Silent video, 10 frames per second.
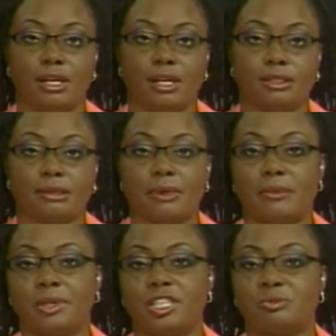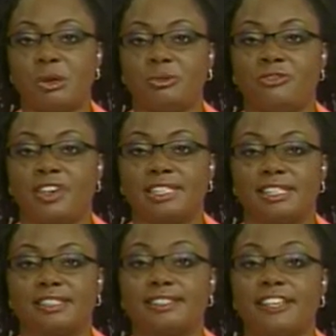Some companies may be
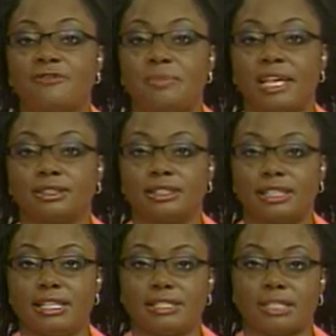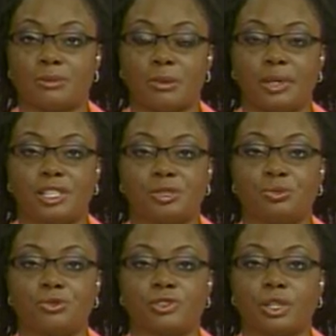facing stiff penalties as Barbados
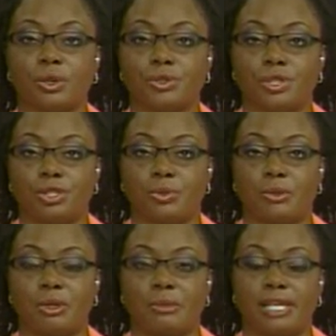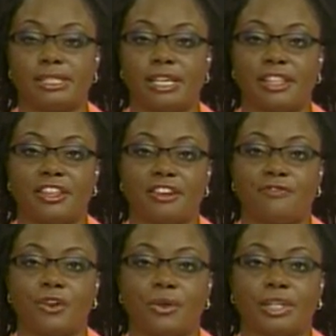moves closer to implementing the
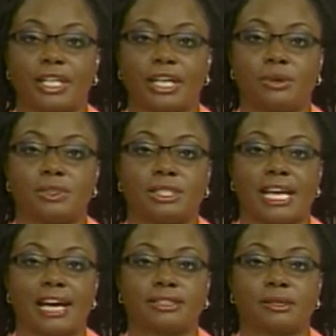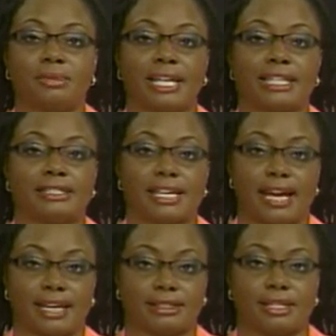Foreign Account Tax Compliance
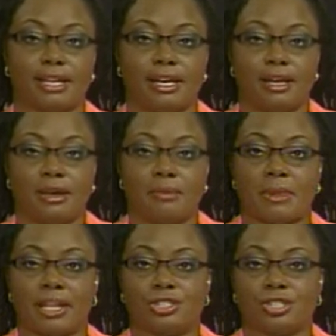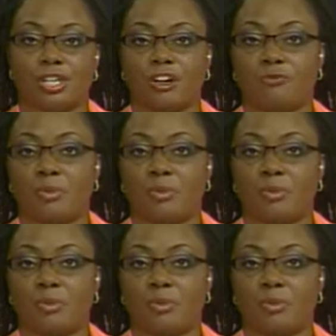Act. Manager of